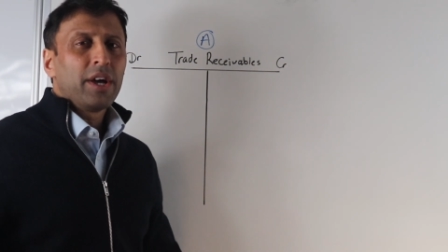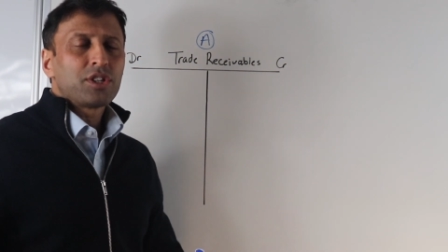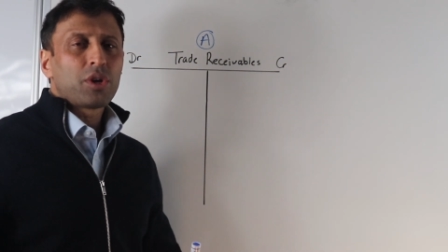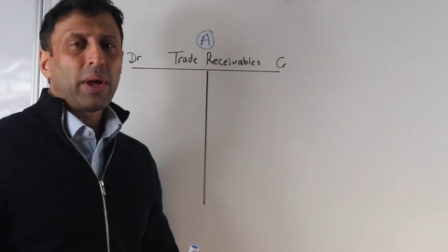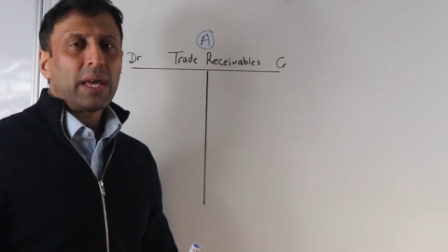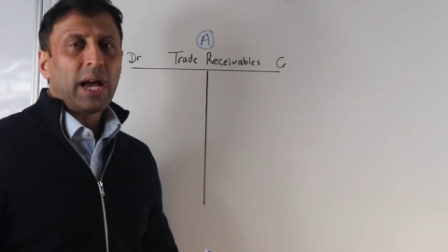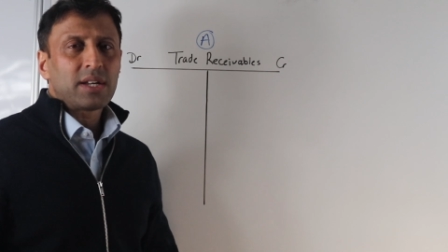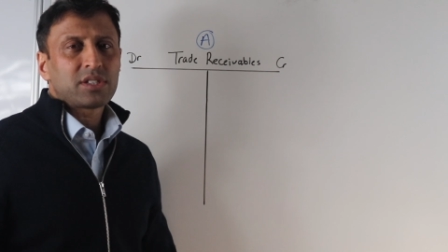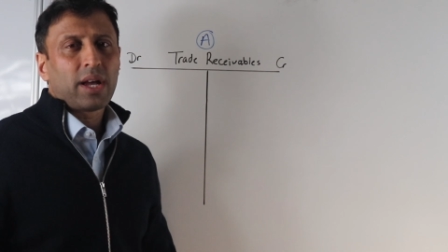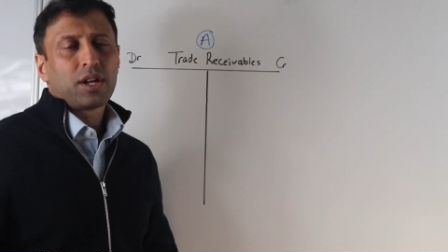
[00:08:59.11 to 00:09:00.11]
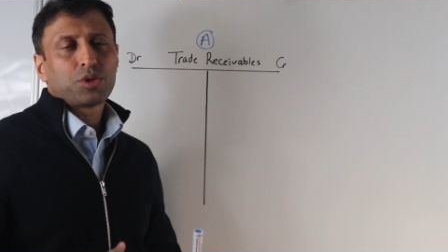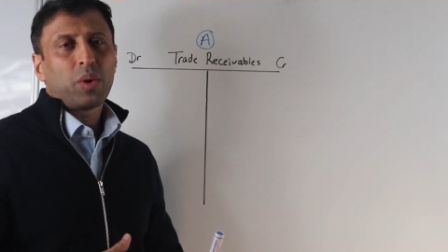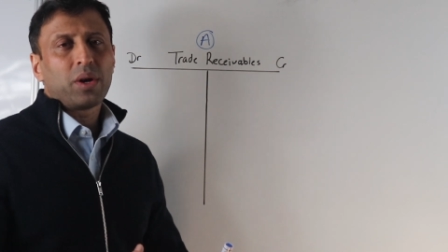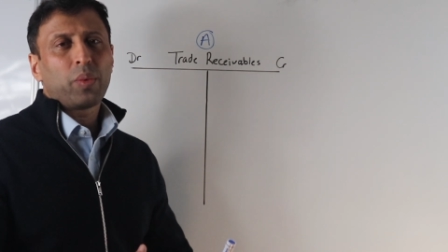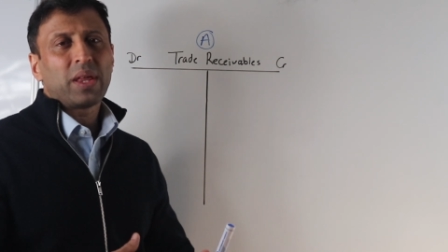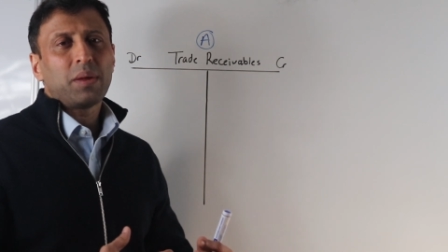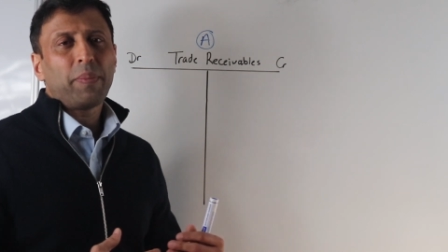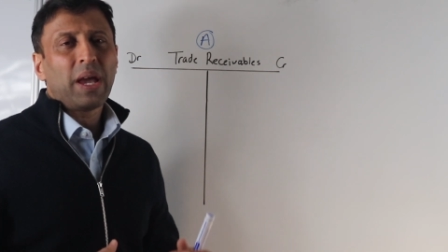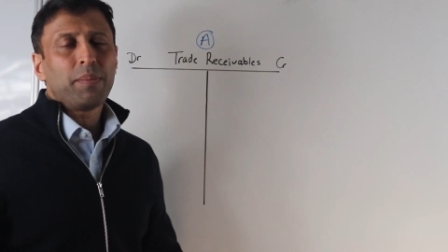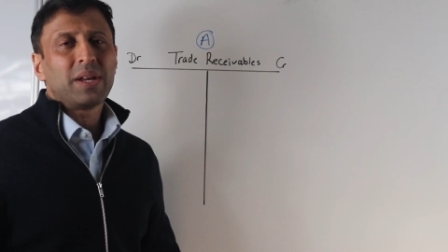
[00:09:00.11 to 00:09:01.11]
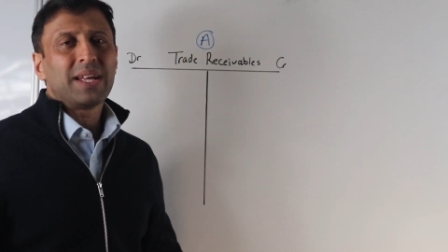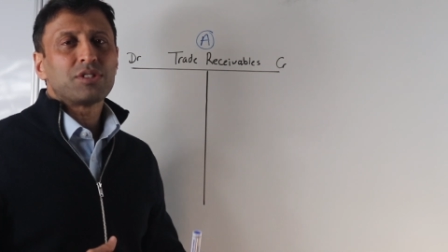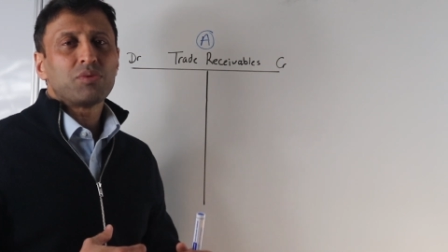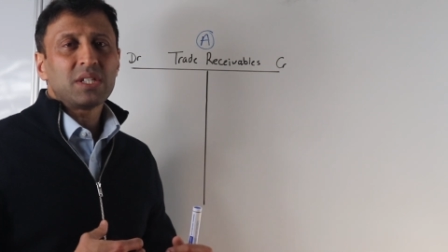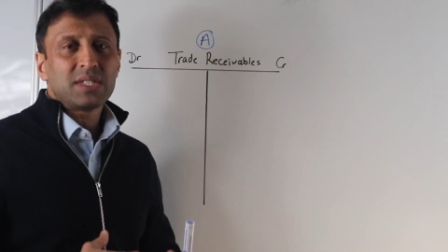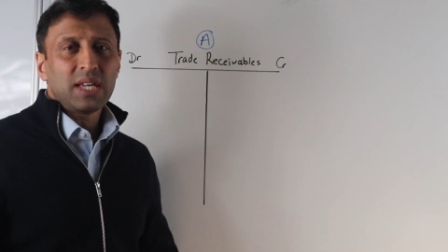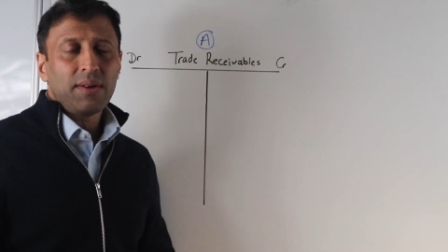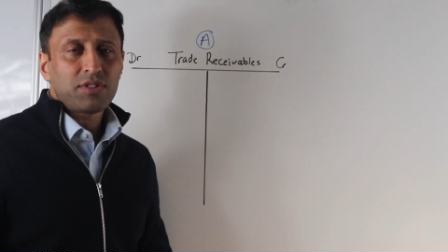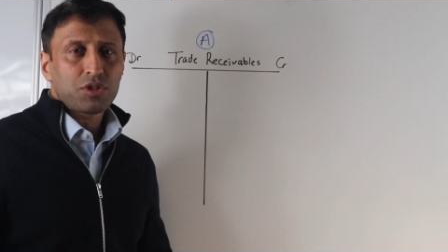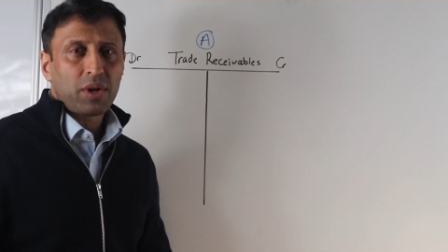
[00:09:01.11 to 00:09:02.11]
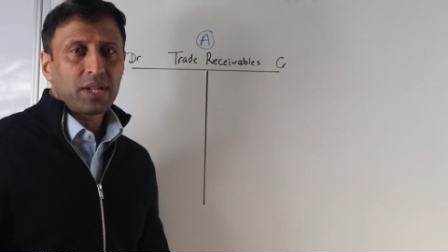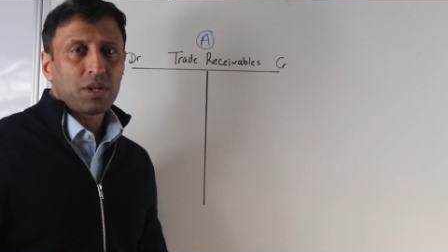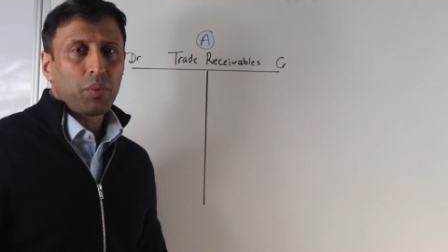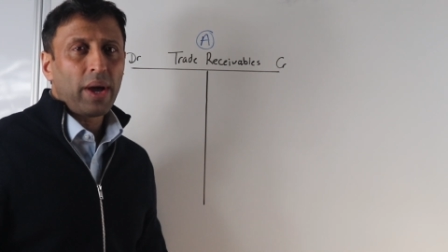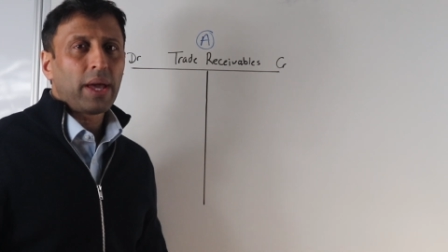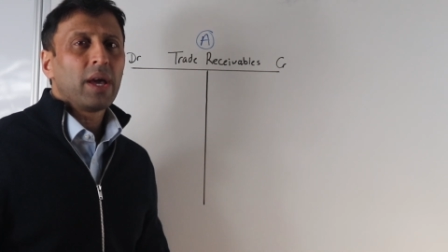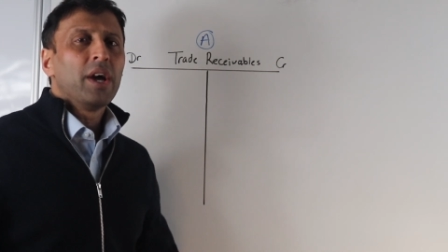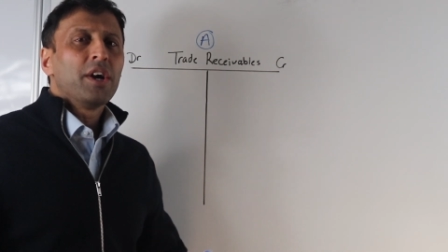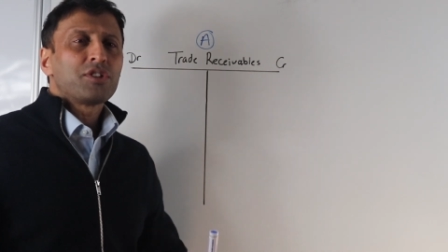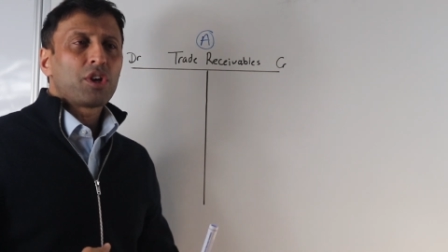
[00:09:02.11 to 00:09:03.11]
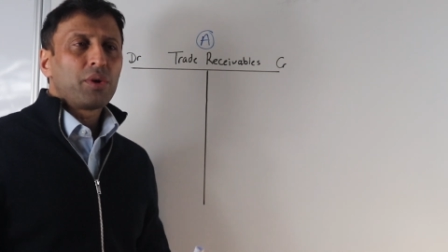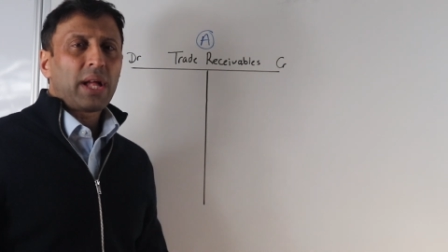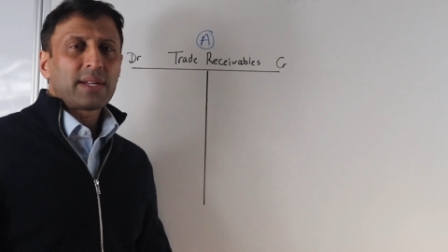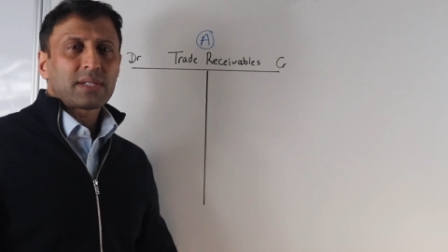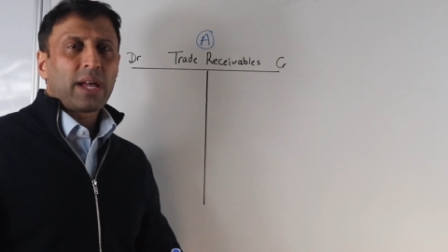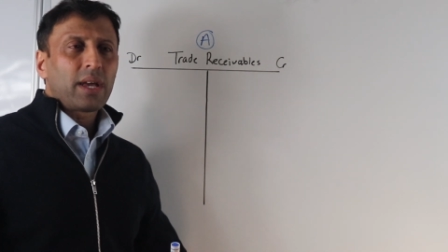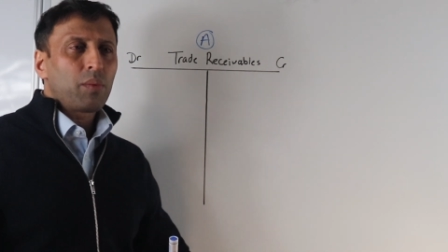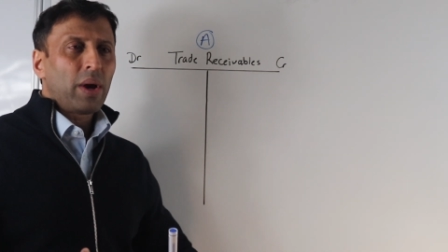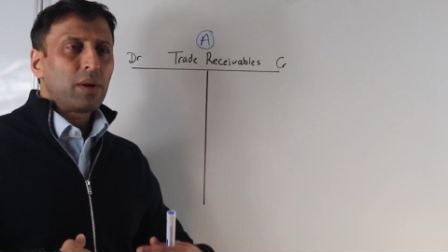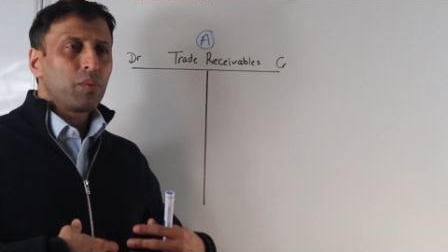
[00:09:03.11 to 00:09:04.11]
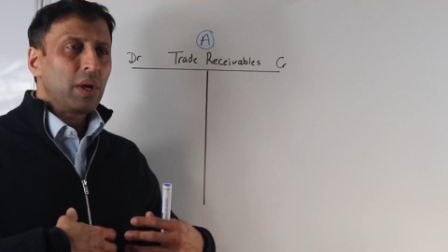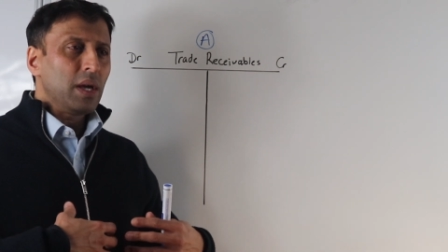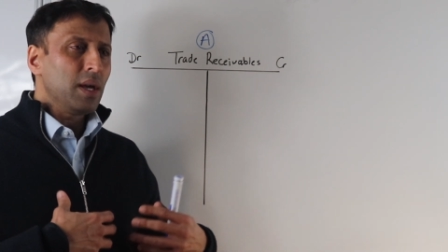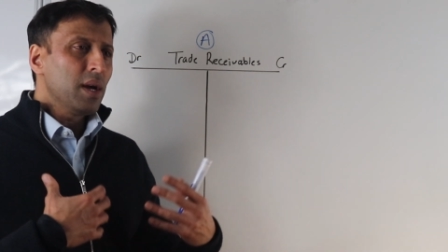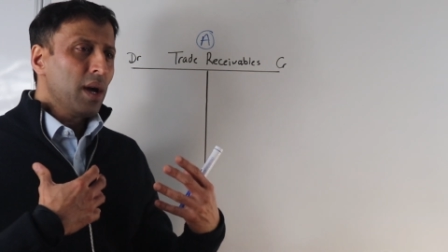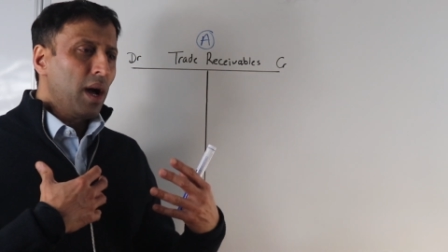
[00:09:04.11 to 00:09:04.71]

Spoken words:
So a cash sale is one where the payment is received straight away. So that's like when we